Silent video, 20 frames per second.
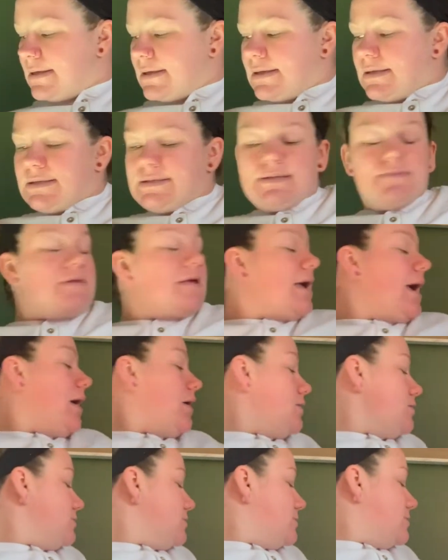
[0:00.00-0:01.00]
Something
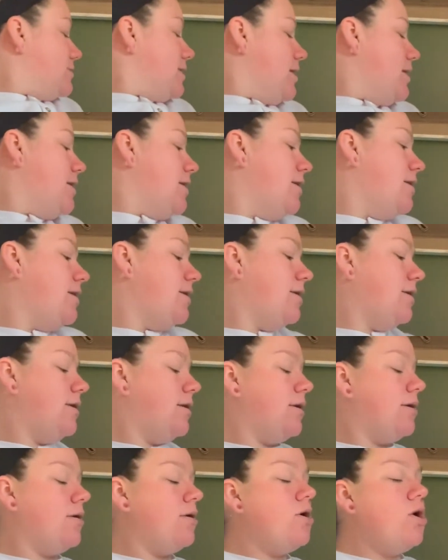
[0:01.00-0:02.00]
else
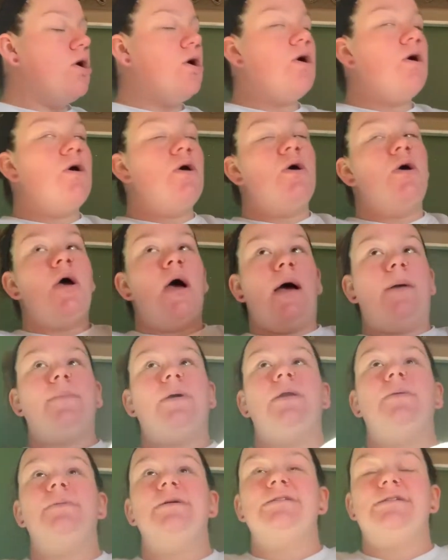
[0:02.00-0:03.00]
I'm
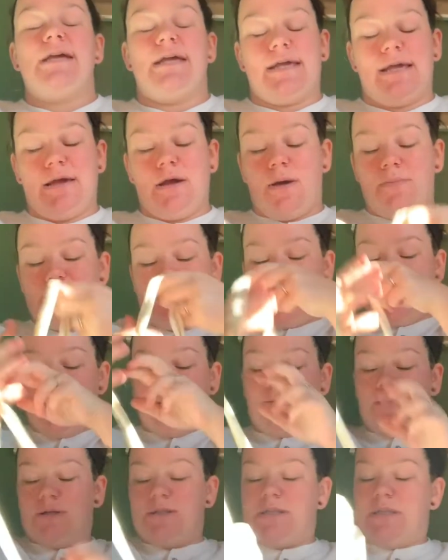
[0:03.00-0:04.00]
going to be taking up to
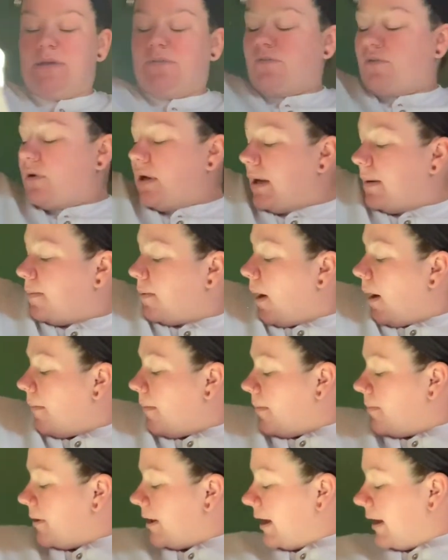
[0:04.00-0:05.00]
labor and delivery
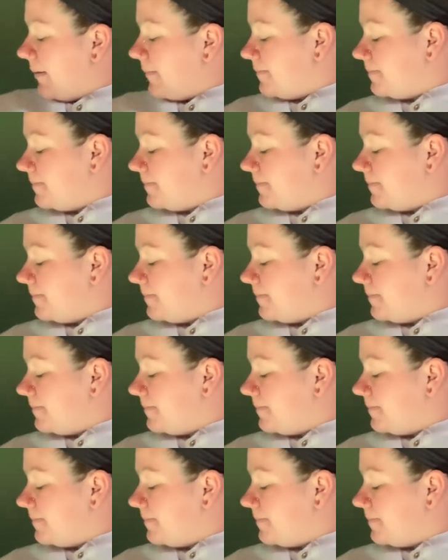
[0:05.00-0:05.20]
probably